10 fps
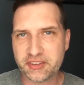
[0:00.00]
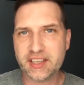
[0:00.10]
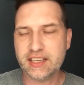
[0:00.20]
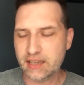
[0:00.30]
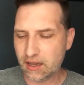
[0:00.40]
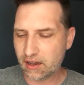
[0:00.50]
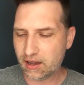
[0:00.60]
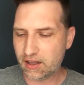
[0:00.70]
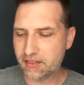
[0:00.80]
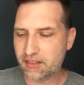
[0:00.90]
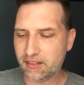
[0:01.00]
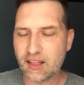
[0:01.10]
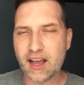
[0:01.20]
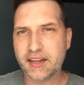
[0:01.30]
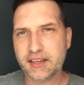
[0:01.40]
you see uh, the
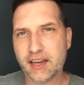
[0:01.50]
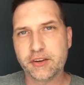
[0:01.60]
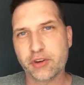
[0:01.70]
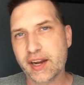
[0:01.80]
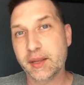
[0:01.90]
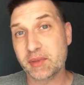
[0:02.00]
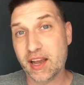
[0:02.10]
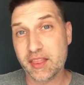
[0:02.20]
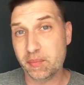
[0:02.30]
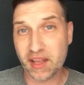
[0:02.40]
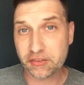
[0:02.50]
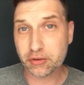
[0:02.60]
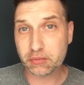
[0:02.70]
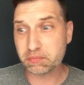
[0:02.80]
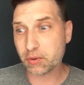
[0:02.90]
line kind of dragging behind the
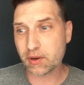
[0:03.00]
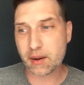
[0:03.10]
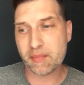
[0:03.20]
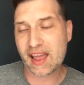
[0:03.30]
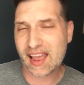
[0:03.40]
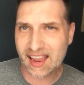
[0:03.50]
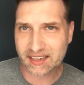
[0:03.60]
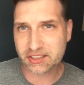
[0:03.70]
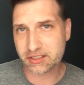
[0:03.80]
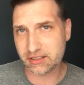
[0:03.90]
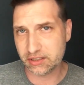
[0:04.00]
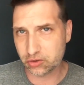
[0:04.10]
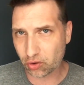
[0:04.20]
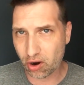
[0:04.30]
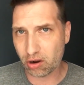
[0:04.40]
pencil. But when I'm actually
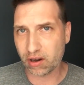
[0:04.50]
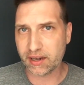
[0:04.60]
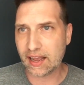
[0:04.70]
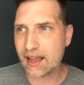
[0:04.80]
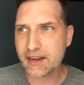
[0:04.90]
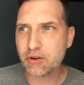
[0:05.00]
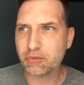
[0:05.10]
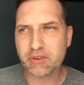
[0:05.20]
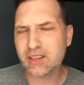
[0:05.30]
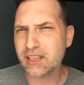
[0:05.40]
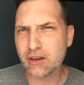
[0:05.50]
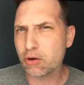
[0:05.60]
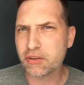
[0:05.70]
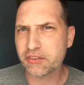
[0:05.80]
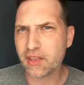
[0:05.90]
drawing, I don't really
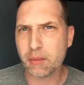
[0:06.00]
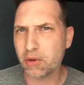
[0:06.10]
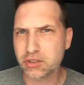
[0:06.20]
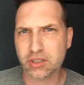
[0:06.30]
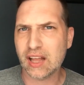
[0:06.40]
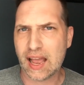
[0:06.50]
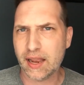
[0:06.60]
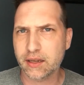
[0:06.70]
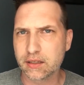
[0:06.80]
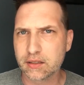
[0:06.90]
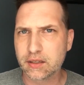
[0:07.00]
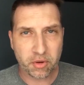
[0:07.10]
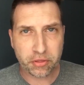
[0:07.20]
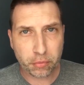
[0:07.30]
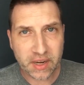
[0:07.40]
notice that much lag.
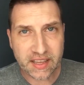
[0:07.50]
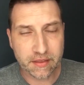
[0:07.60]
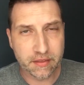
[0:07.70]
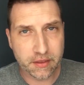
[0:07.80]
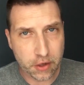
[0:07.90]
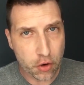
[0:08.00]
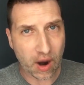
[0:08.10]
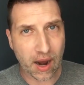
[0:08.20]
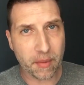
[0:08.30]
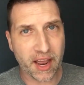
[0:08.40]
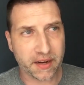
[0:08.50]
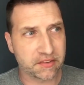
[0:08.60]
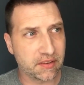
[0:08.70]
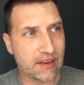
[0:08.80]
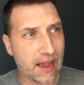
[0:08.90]
Number three, the new
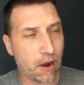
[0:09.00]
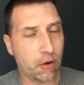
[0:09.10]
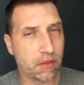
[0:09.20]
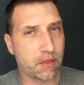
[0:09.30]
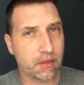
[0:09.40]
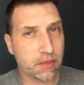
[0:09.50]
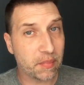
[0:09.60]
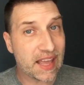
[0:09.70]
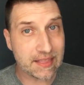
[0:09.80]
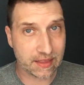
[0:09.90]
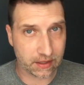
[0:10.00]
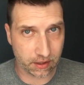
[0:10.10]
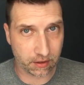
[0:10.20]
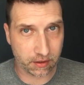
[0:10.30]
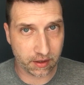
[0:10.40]
iMac. Now, the main thing
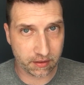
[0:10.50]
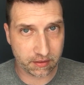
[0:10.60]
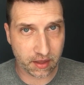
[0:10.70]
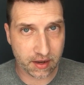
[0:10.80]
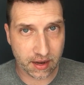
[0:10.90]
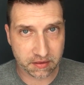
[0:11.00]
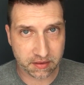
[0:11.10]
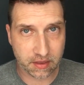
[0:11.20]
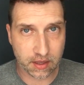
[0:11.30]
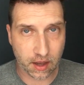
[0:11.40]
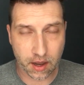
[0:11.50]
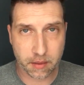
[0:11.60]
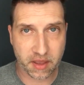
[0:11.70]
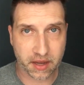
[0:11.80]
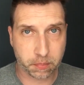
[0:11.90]
here is they announced the
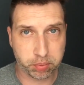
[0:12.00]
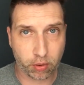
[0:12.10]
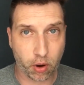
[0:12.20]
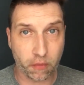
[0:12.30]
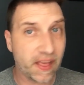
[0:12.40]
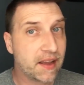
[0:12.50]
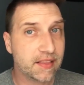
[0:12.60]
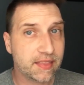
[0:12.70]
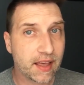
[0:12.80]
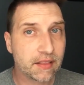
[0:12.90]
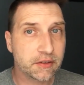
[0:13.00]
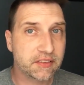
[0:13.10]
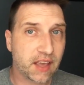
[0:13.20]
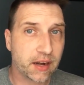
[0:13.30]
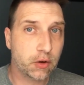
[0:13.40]
iMac Pro. That that
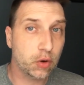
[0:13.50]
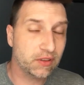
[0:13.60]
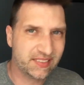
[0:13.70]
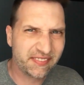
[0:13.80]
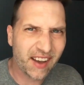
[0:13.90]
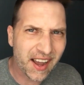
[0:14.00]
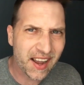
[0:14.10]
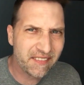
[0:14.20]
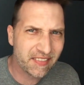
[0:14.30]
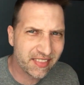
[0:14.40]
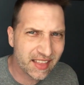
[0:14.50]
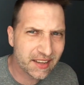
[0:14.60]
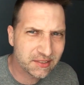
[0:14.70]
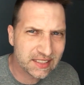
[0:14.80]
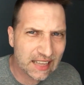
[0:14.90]
looks kind of cool. It's five
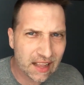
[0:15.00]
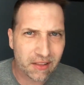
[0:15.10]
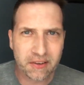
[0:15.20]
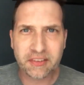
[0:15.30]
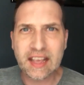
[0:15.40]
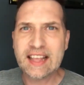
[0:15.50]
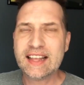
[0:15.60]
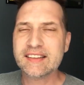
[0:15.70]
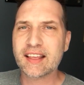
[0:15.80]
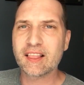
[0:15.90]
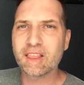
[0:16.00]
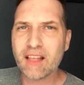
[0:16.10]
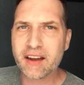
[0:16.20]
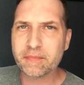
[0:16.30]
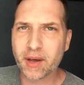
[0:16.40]
thousand dollars. That is a
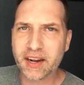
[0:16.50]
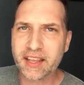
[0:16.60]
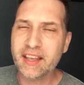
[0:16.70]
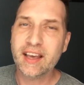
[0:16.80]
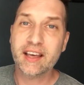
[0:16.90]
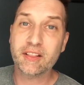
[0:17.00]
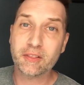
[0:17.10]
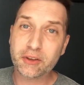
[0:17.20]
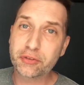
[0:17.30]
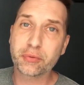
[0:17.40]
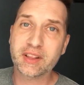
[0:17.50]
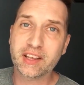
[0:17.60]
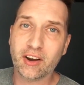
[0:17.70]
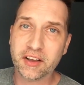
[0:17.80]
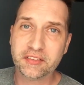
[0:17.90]
lot of money. It looks
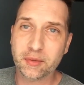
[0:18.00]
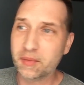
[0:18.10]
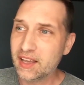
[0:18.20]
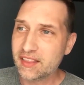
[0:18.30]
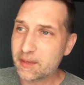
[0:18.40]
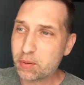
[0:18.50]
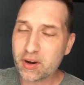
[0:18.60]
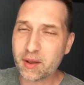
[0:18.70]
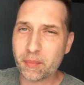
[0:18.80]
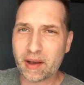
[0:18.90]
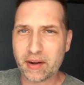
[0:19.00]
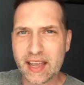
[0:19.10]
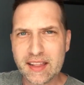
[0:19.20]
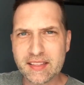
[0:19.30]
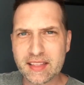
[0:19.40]
really awesome. They put about
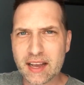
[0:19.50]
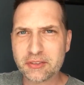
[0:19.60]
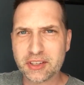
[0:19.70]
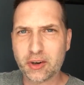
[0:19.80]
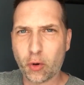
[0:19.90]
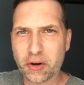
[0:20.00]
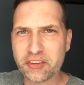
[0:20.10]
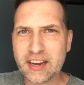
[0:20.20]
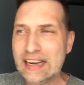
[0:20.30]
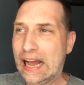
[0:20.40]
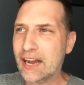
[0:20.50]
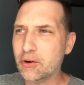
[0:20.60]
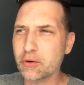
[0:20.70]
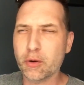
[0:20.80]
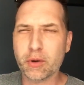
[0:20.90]
eight thousand cores in it. I
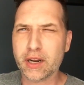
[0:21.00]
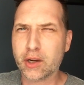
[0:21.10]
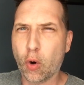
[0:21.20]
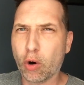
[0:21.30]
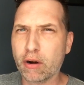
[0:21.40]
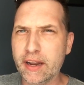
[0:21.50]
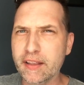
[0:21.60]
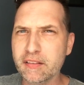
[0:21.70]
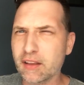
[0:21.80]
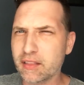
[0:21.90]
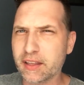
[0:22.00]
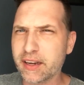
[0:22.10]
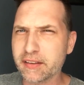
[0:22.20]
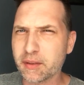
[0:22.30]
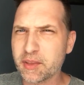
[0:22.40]
don't know what a core is. I think
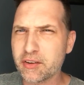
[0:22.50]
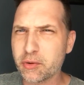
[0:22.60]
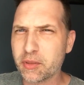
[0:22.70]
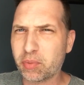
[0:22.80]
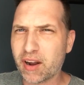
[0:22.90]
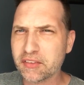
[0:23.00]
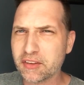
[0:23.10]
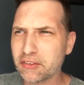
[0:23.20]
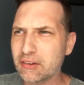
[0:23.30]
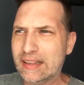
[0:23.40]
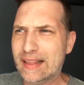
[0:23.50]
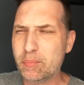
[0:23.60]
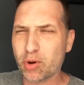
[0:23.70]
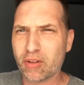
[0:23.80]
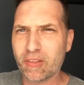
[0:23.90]
it has something to do with the processor, and
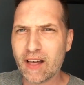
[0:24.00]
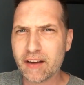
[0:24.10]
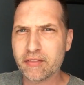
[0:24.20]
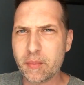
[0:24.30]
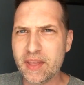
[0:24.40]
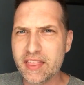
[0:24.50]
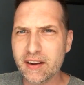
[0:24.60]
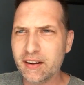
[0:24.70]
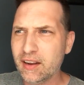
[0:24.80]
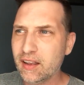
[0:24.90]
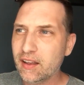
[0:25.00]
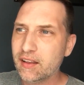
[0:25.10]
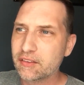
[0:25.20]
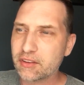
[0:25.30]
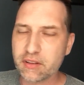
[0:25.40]
they put a lot of them in there.
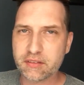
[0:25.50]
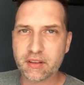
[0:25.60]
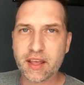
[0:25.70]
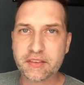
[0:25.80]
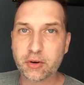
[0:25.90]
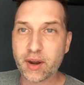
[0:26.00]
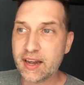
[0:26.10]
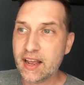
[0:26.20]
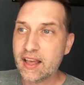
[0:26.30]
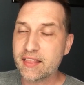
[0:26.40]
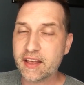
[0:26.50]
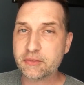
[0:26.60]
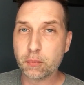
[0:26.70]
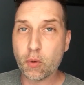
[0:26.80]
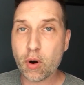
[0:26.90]
So so that's great.
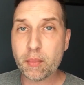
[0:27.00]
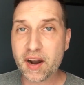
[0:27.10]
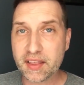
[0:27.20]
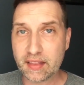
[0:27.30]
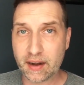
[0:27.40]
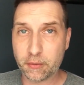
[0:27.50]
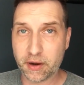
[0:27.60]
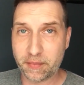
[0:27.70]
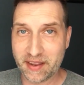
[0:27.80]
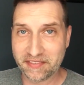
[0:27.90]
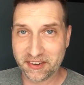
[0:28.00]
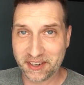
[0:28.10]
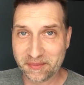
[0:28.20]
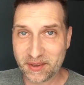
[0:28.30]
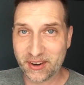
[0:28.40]
That's more money than I want to pay for
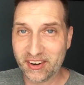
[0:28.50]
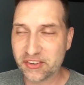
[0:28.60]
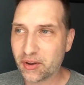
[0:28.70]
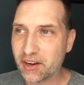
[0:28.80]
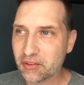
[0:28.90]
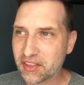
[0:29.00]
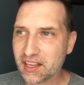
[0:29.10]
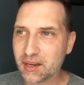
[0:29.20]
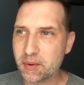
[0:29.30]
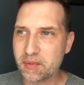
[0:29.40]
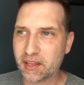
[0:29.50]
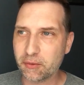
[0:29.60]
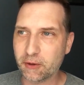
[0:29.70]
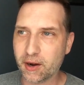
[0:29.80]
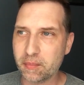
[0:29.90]
a computer. So I don't think I'm going to be
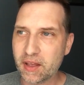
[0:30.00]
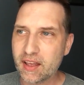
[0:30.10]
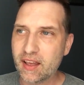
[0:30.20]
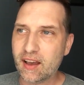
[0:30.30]
picking one up.